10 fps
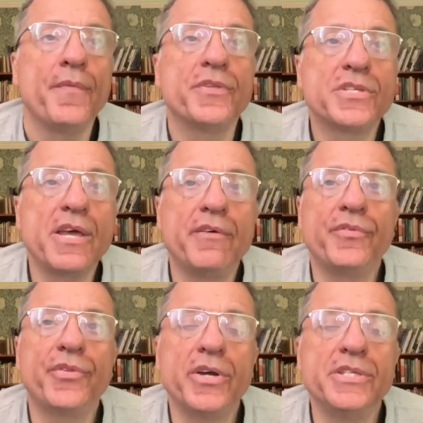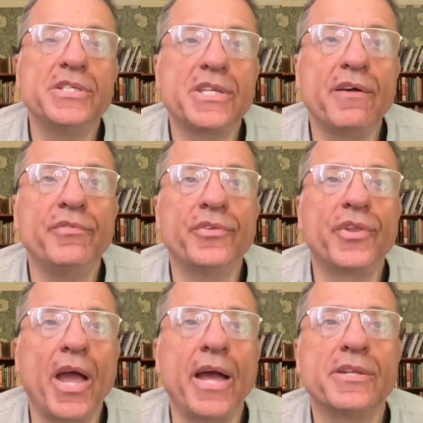the 37th
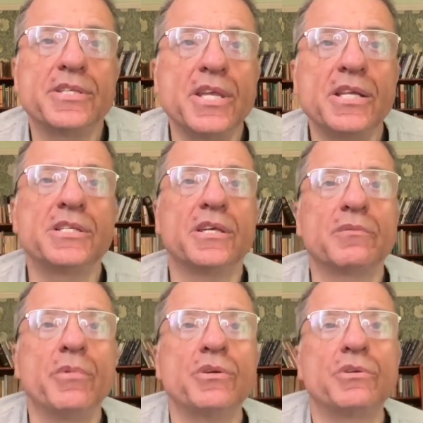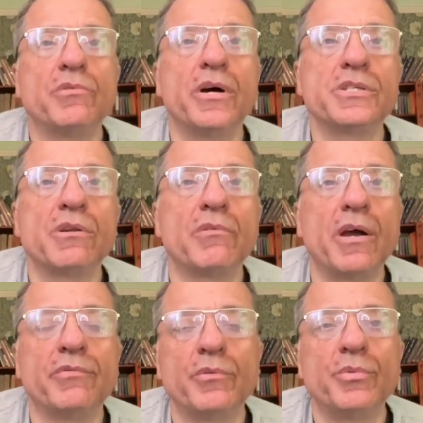and 60th Motorized
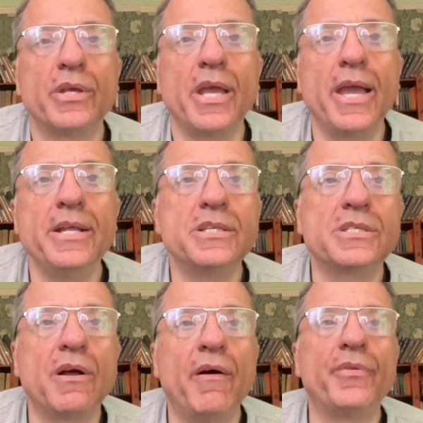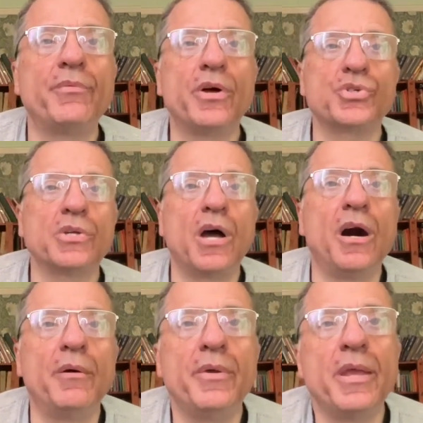Rifle Brigades of the Russian
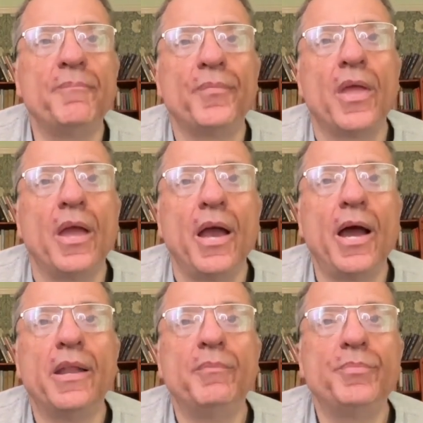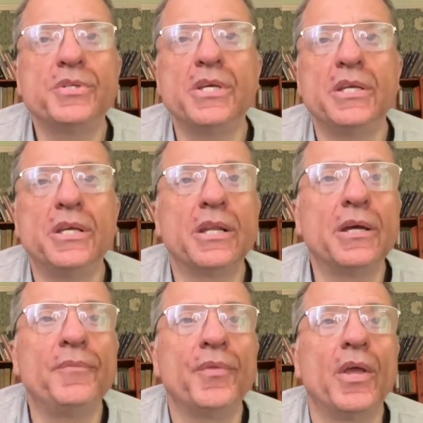Army, and in
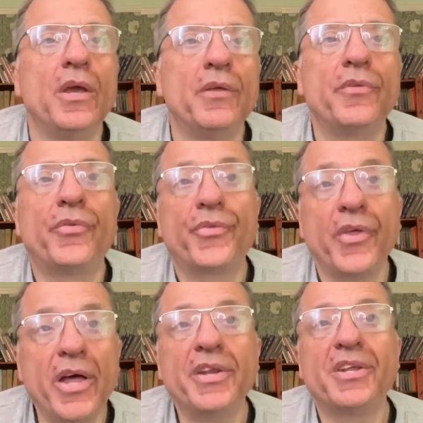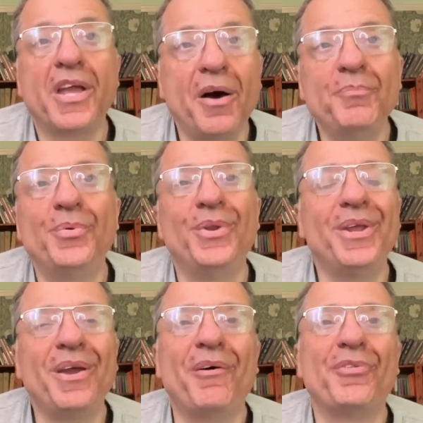particular the 3rd
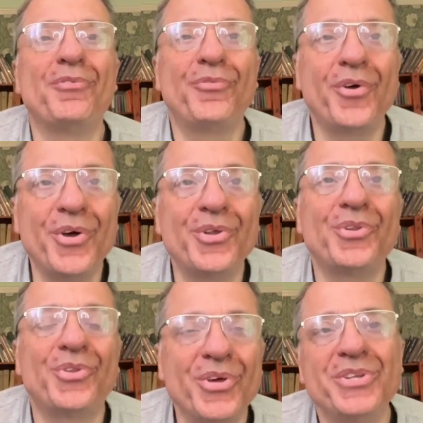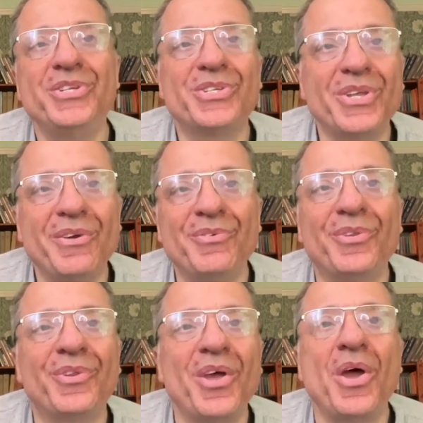Company of the
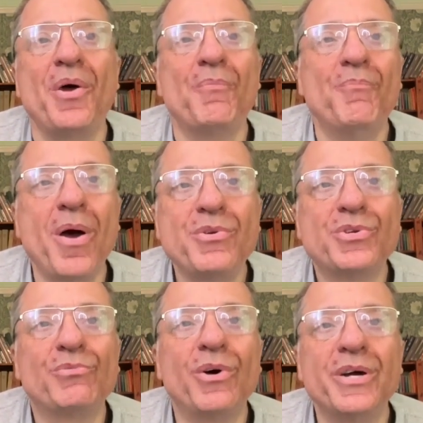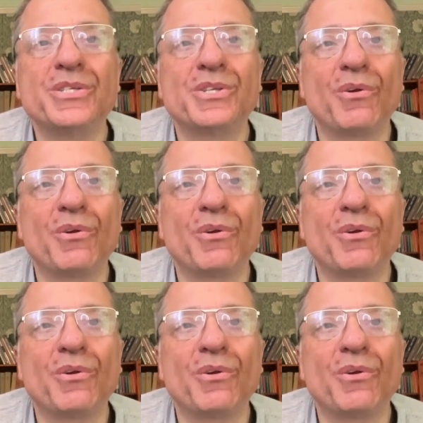37th Motorized